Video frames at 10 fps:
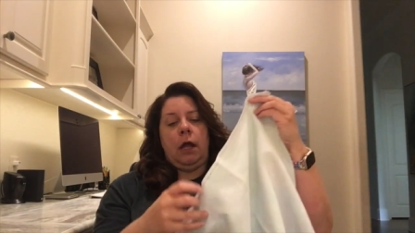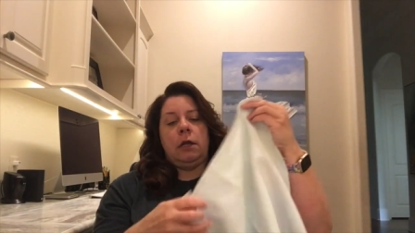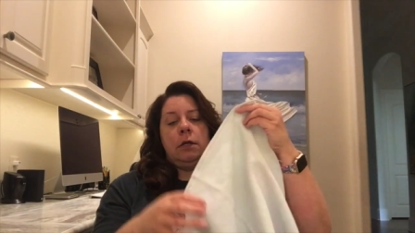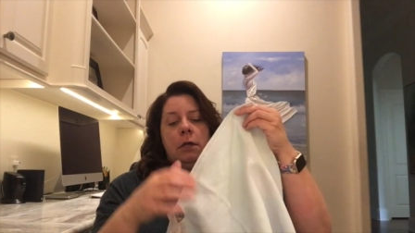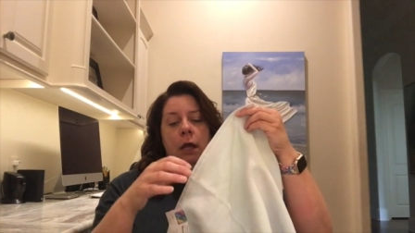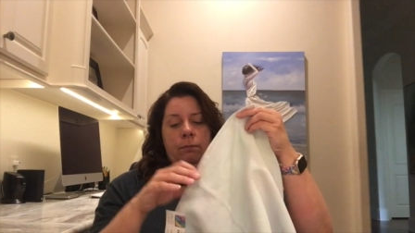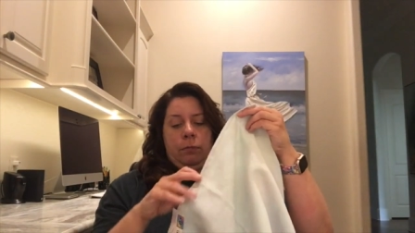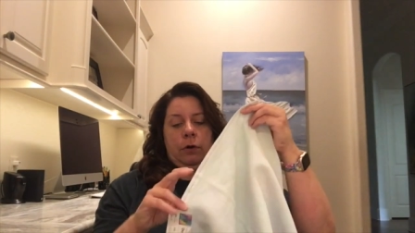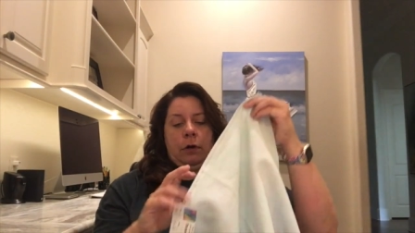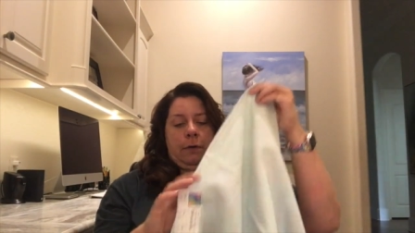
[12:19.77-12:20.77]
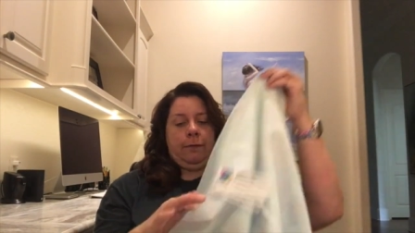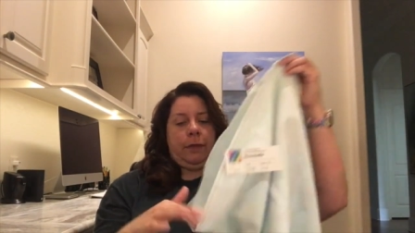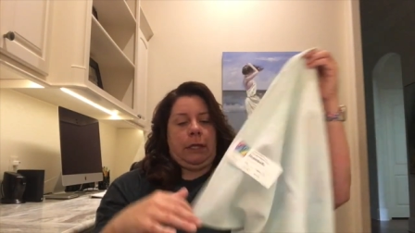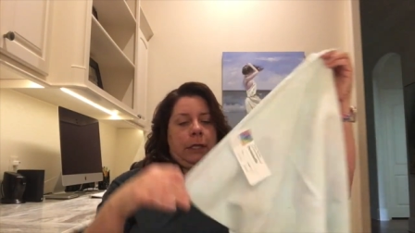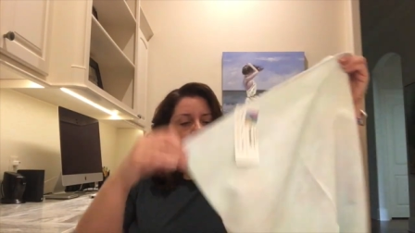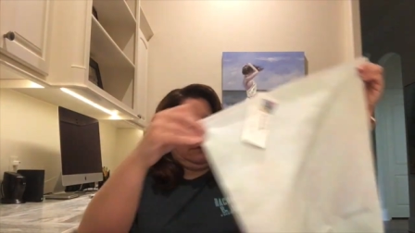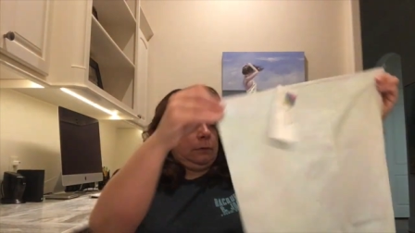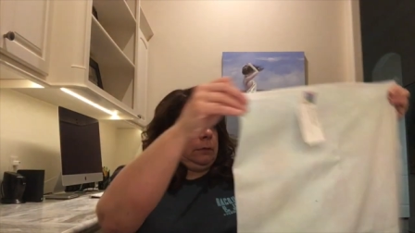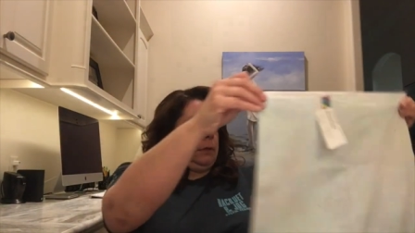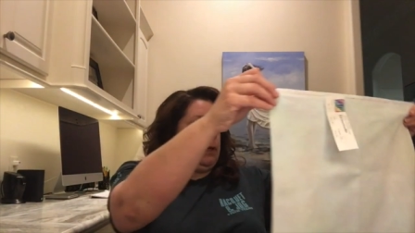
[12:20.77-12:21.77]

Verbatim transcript: a number of things.